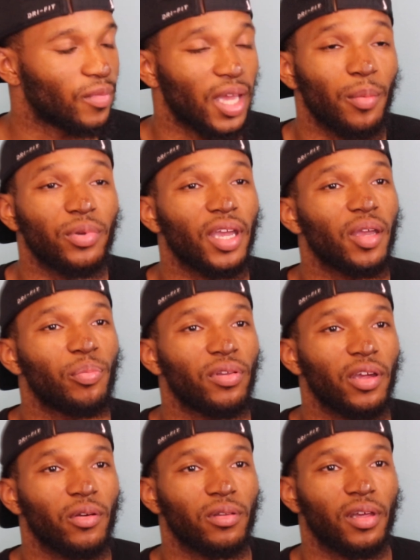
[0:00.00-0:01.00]
NBA
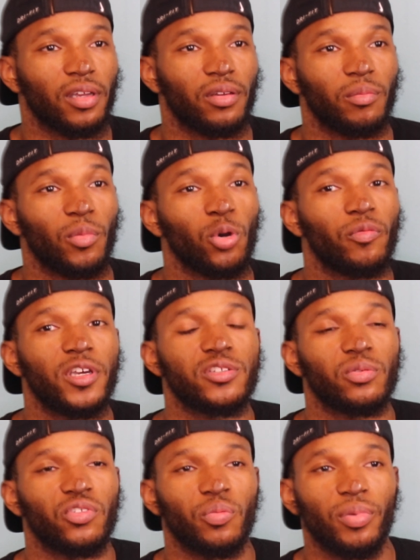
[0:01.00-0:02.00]
player or like a
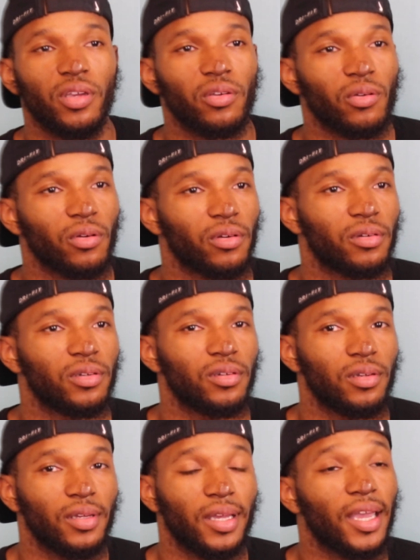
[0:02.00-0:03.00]
motivational speaker or
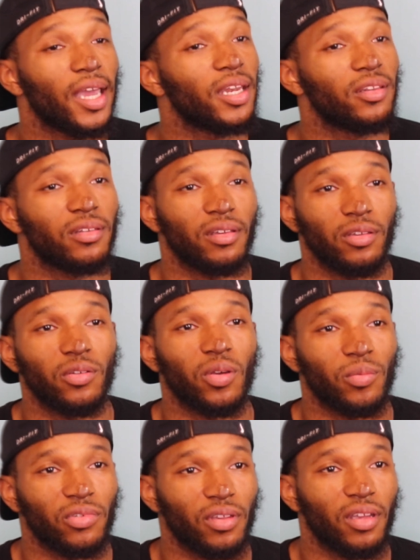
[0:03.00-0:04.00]
anything, you know
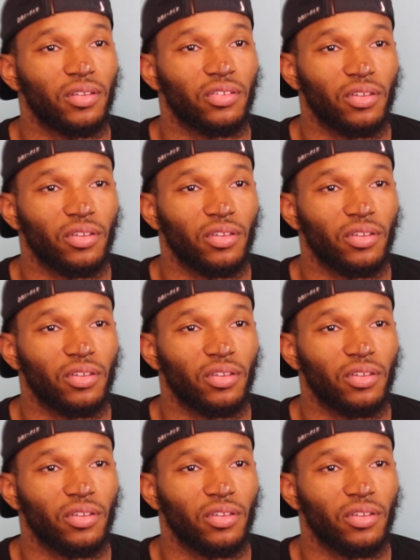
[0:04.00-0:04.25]
what I'm saying?